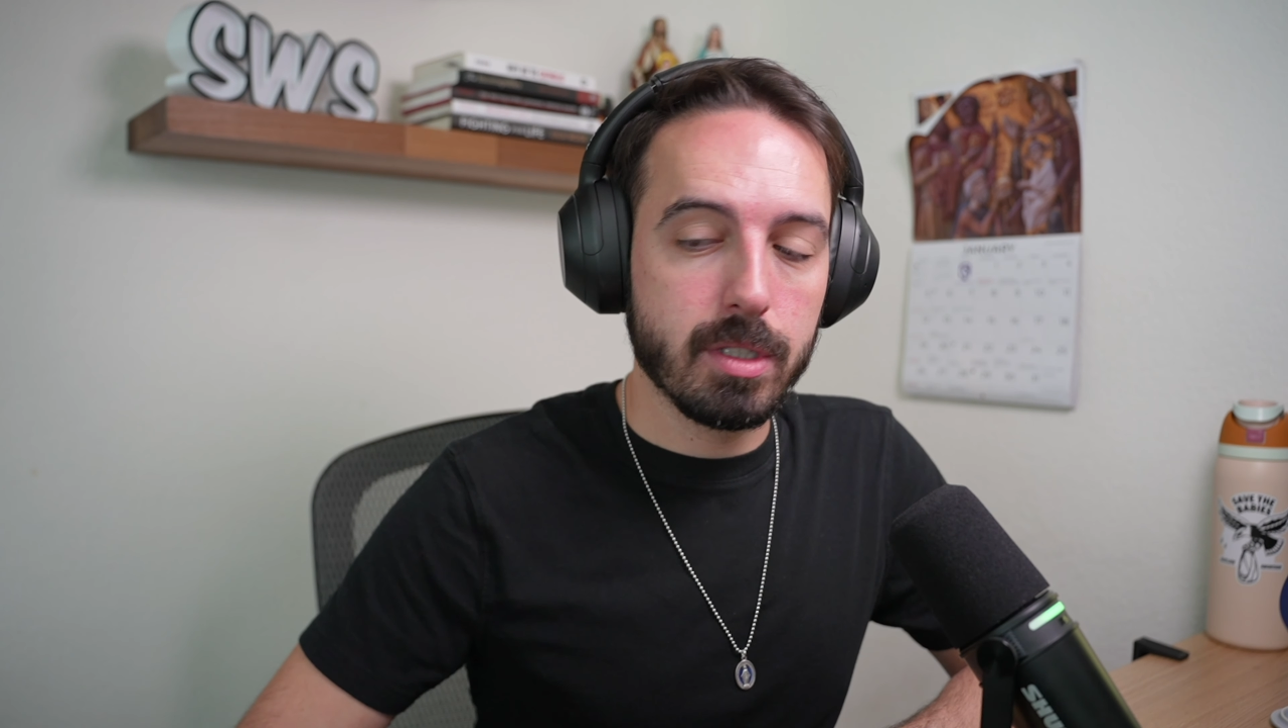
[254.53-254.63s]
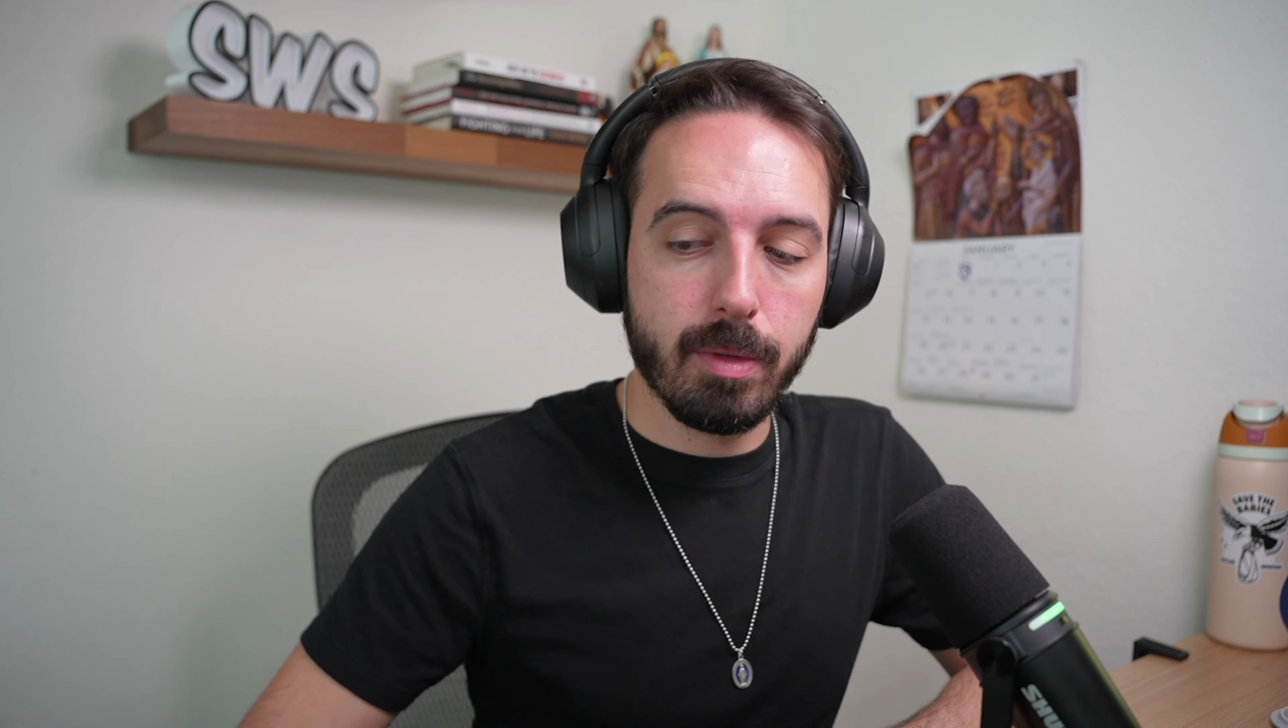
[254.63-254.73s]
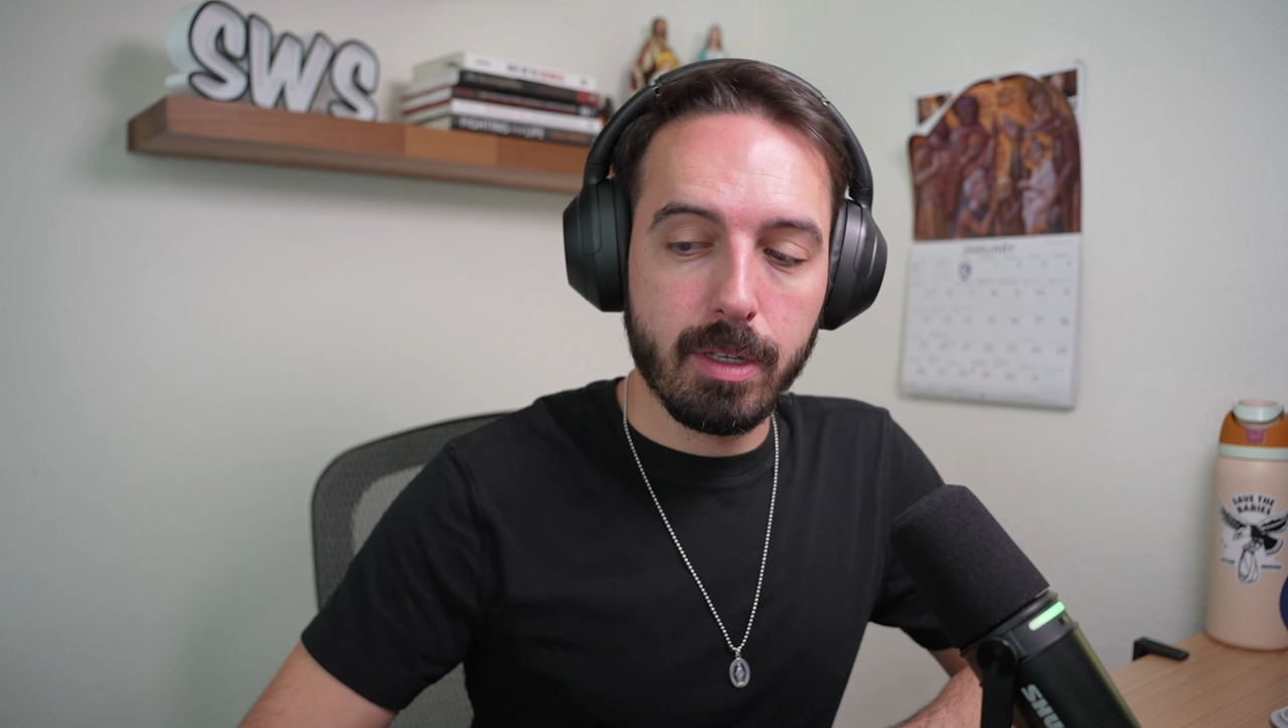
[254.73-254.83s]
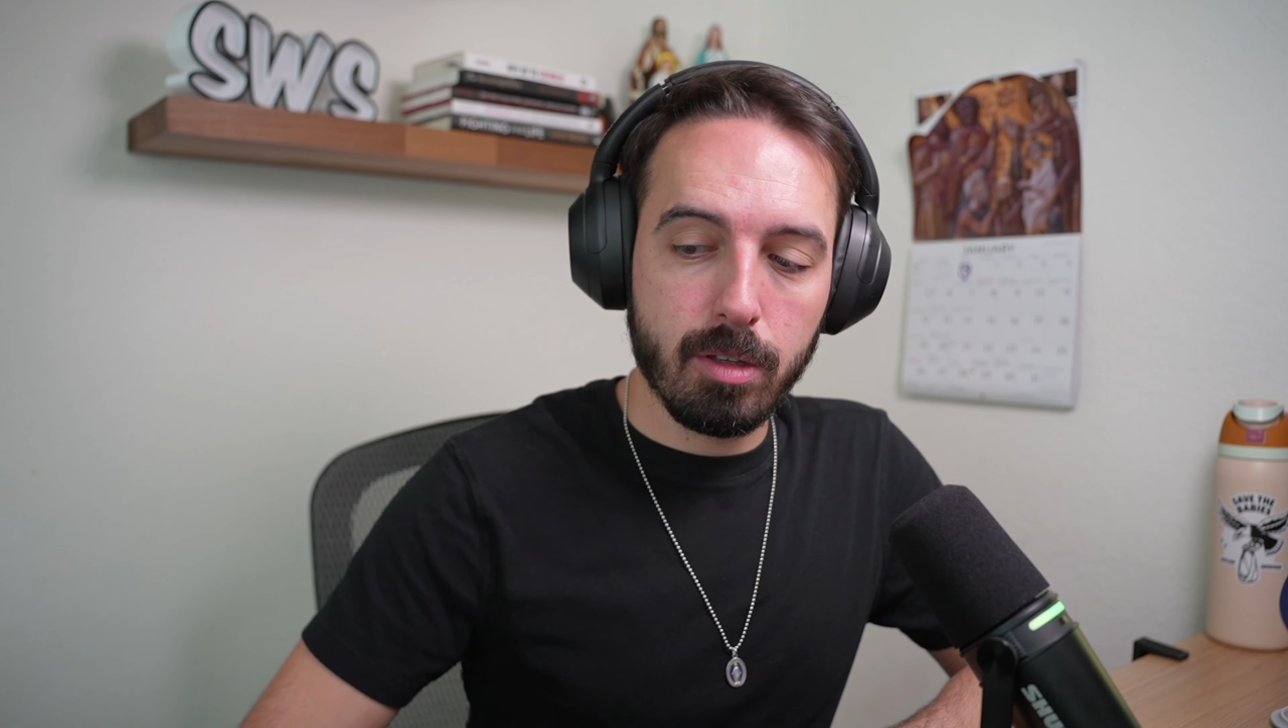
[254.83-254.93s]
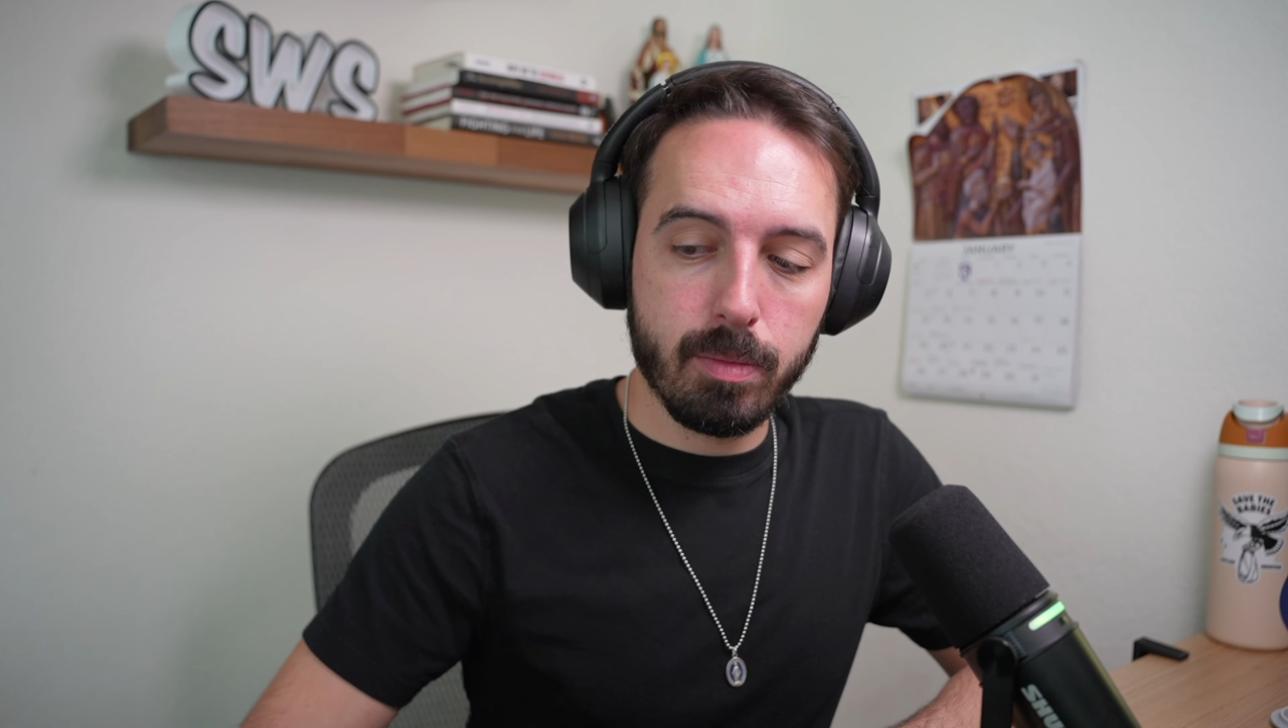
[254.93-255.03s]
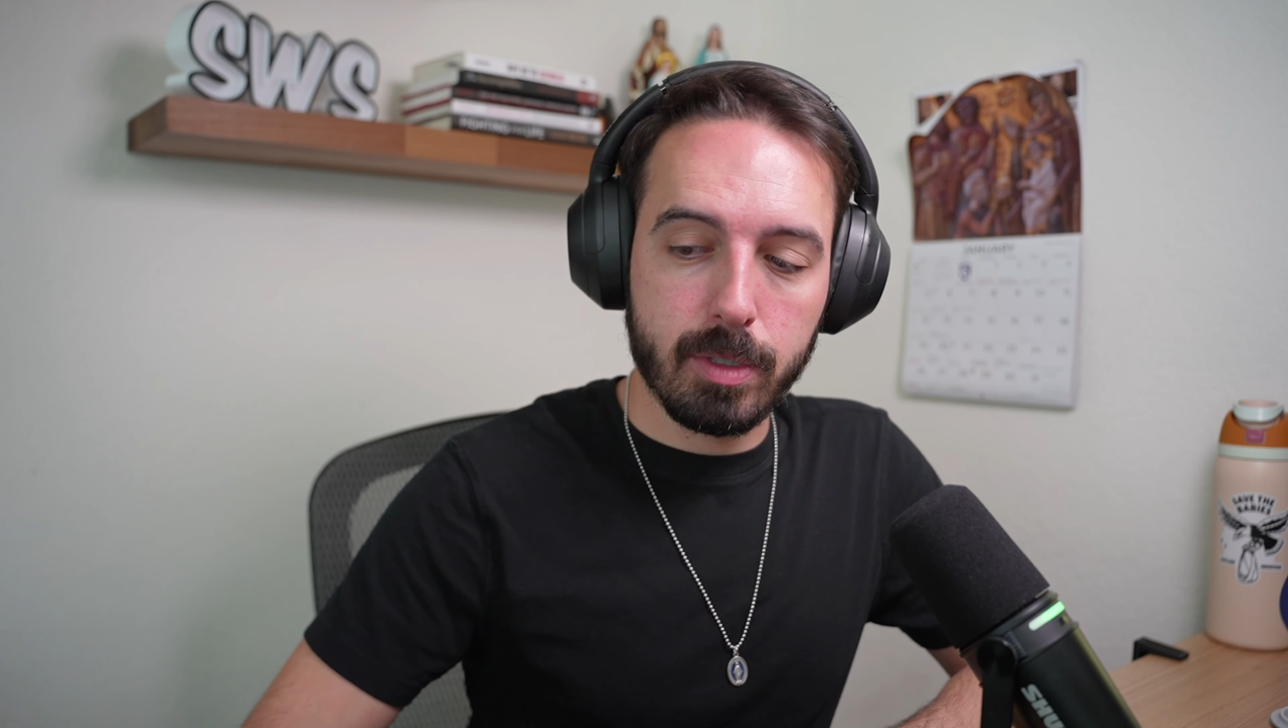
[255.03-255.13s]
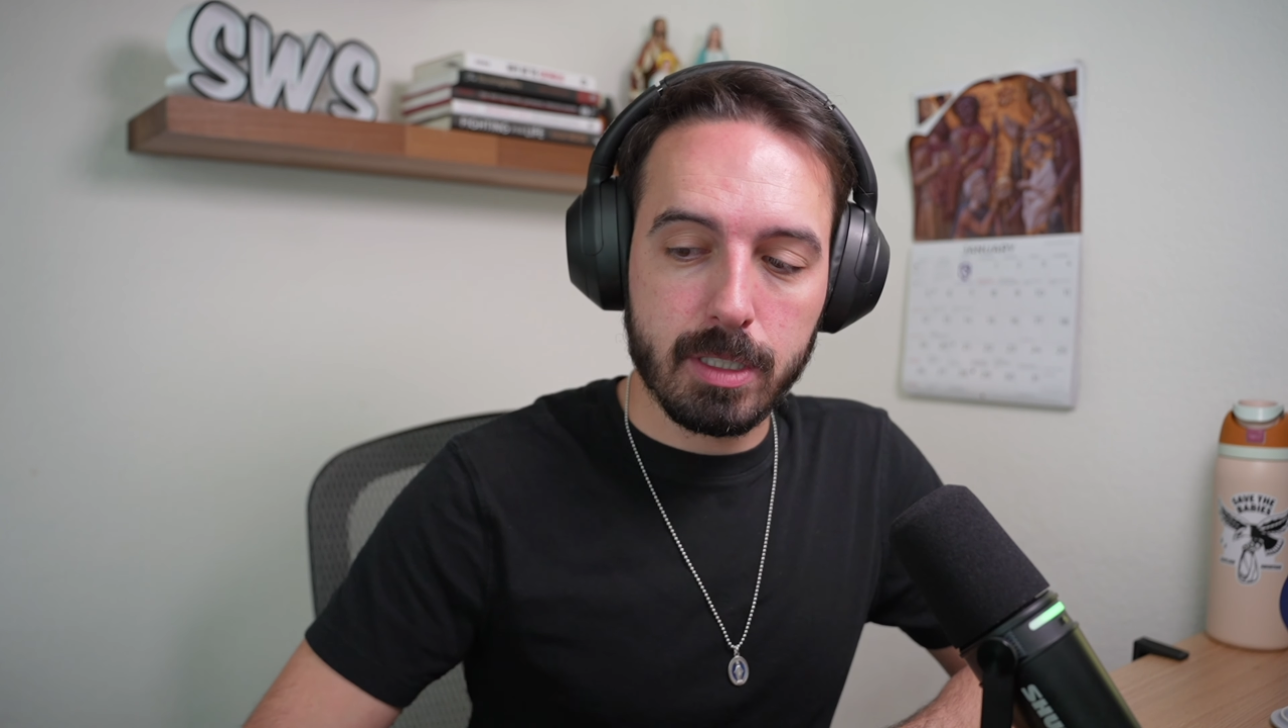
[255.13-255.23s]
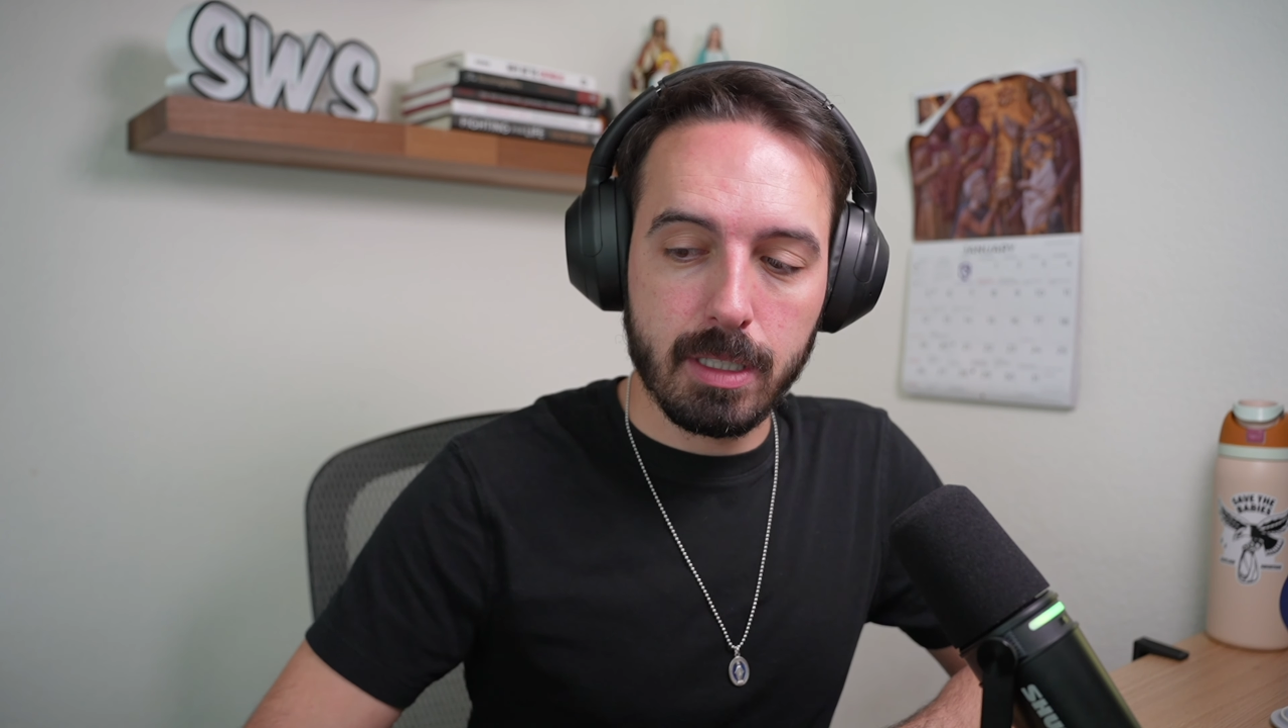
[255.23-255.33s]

some of the other books